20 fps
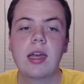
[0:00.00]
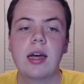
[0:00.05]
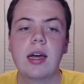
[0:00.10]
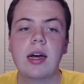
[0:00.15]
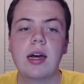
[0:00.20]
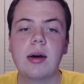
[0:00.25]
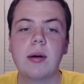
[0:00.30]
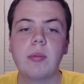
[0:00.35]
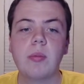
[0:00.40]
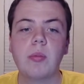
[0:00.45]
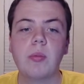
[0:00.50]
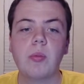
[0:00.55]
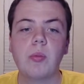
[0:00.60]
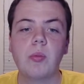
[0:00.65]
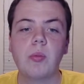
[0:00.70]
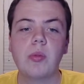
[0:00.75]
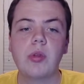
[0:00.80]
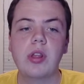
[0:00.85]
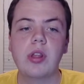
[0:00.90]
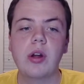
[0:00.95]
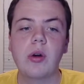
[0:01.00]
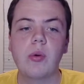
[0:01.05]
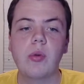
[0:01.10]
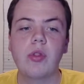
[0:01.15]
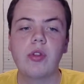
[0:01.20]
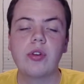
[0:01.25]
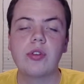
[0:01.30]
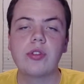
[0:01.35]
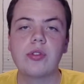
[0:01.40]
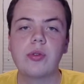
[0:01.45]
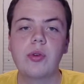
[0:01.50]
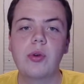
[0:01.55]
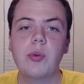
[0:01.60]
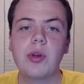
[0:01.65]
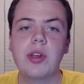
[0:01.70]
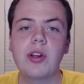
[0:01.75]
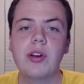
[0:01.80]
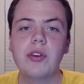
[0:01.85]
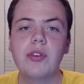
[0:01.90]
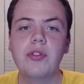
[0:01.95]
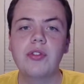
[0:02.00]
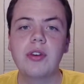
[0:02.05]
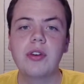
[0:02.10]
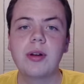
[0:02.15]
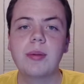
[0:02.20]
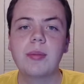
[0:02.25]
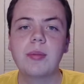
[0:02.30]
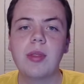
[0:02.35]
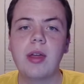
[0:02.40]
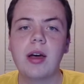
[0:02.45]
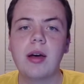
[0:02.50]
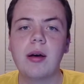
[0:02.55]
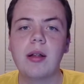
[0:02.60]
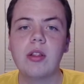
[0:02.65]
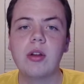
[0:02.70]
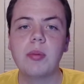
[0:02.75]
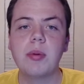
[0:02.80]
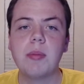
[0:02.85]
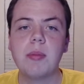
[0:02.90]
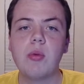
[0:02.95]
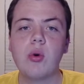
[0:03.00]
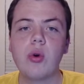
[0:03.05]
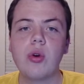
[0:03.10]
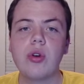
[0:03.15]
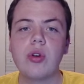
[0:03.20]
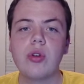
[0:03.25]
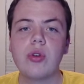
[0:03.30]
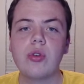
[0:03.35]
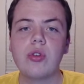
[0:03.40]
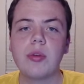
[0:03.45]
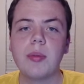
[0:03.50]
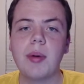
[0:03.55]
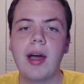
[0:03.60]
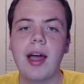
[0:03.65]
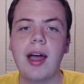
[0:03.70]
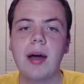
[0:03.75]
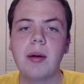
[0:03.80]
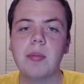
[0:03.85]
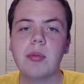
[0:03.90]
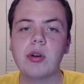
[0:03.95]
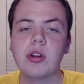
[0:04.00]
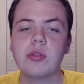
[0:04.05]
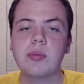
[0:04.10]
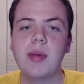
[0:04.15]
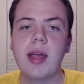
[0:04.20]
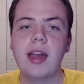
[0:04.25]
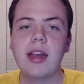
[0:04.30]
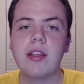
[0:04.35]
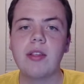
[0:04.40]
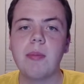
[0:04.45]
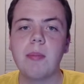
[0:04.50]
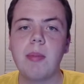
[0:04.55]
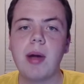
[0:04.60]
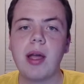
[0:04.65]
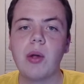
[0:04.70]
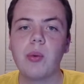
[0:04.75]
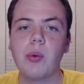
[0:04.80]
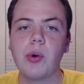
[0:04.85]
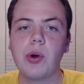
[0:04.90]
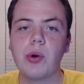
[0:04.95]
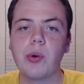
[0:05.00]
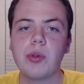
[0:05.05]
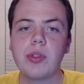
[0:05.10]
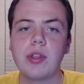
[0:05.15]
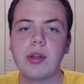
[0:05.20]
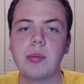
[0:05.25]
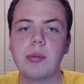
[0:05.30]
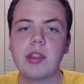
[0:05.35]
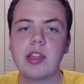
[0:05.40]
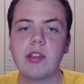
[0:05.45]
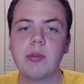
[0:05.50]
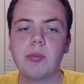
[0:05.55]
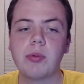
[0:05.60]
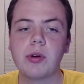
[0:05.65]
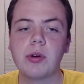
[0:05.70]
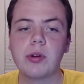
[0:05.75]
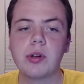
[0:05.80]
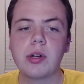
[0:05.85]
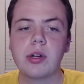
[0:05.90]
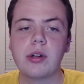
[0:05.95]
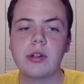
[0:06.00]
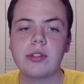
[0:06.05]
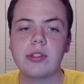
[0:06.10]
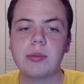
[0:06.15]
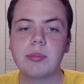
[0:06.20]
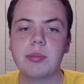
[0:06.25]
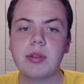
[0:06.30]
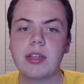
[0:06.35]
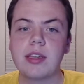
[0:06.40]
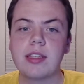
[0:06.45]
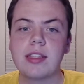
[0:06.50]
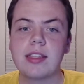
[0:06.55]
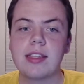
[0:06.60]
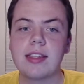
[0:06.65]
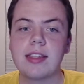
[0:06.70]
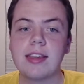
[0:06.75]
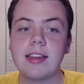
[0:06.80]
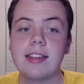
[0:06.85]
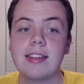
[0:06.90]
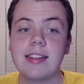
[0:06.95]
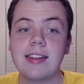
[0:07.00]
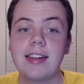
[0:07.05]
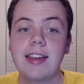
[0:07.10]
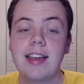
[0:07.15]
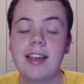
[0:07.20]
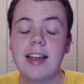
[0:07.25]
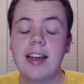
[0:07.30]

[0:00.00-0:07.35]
Um, you know, there's we heard from uh, a little bit more news about how March Madness might work with some of these protocols in place this season.